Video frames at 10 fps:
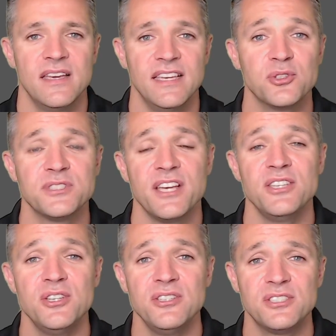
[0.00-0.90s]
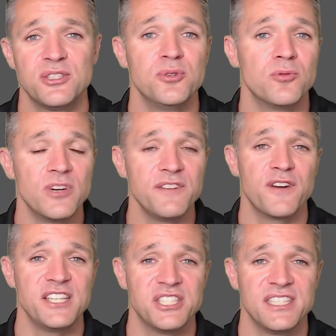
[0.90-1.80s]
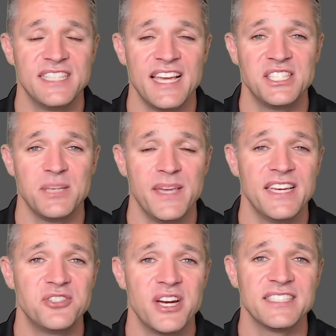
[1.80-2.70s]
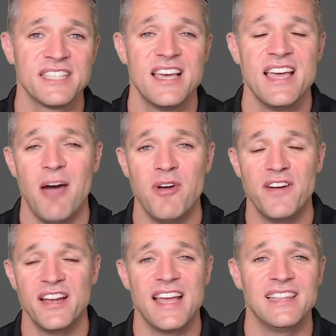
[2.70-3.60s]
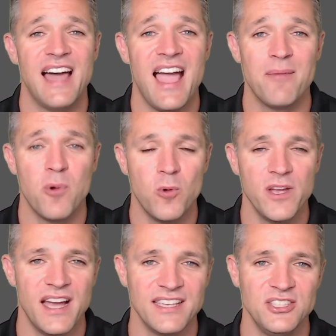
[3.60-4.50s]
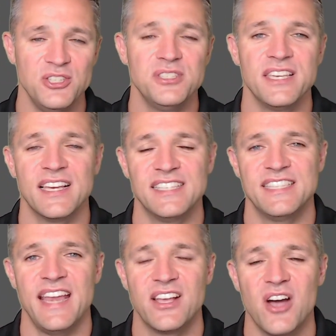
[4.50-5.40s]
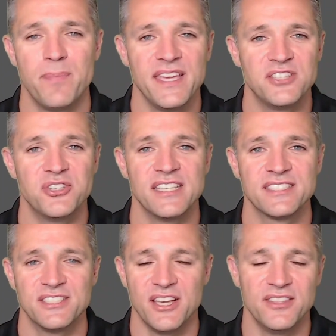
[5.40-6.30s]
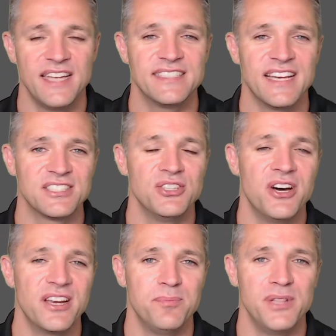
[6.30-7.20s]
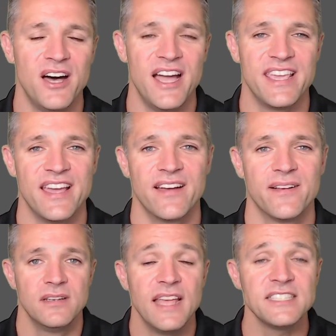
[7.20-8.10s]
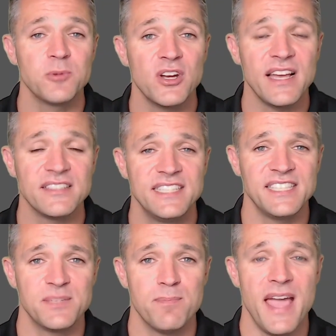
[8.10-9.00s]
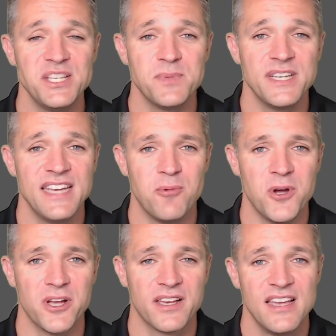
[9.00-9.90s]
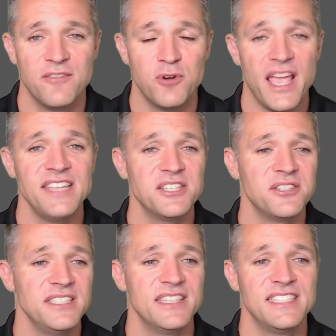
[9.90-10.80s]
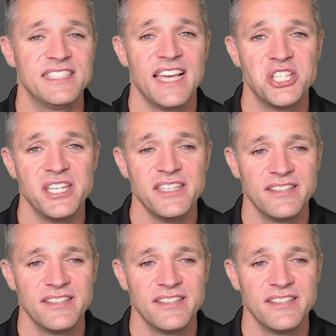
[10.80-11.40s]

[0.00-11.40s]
It's also used to refresh the DHCP address. However, in our lab, we are using a static IP address, so that does not apply here. Next, we've got our test management network. We enter into this section.